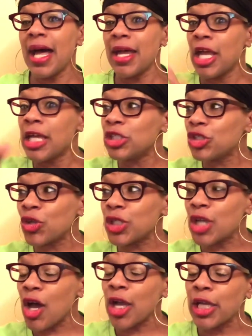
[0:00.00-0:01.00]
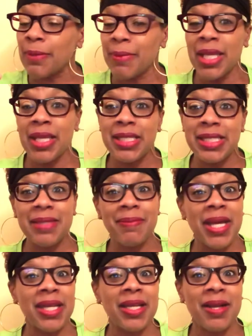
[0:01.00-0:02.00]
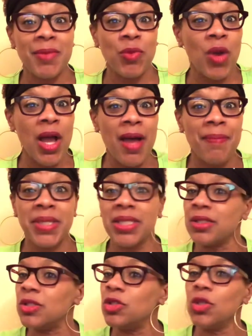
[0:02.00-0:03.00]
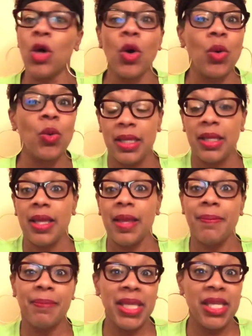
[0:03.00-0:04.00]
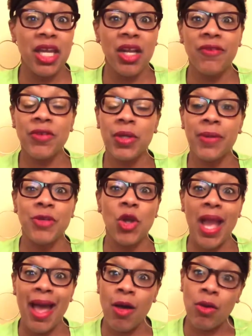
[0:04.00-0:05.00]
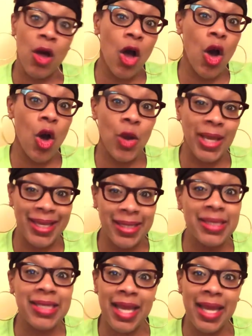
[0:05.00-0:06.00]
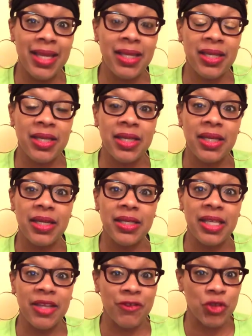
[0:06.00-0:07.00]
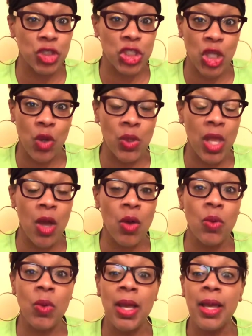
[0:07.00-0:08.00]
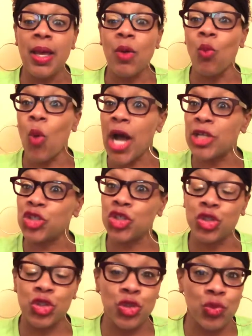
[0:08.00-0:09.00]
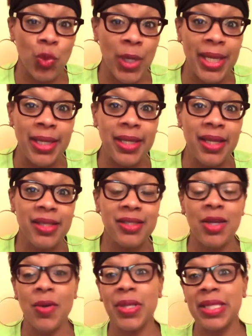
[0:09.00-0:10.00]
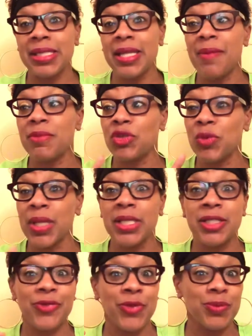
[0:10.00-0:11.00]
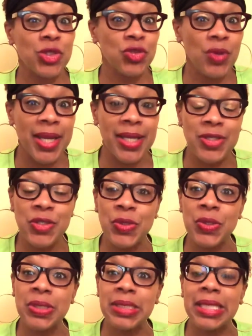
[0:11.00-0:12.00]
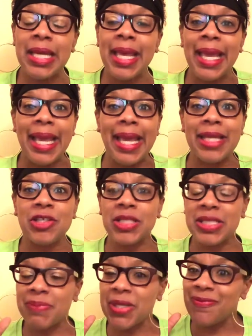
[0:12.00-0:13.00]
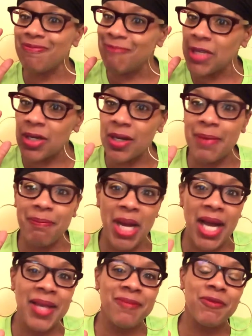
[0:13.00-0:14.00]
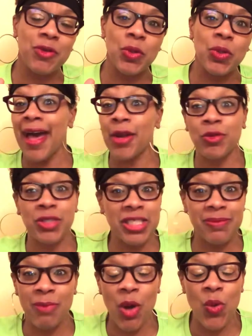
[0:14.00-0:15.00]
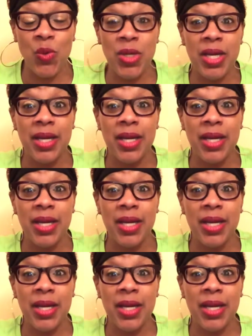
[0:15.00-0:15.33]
start talking to me and then somebody come and rob me. No. Be careful of your alcohol intake. If you're solo, watch your drink. Don't accept drinks from strangers, and just be very mindful. I don't smoke,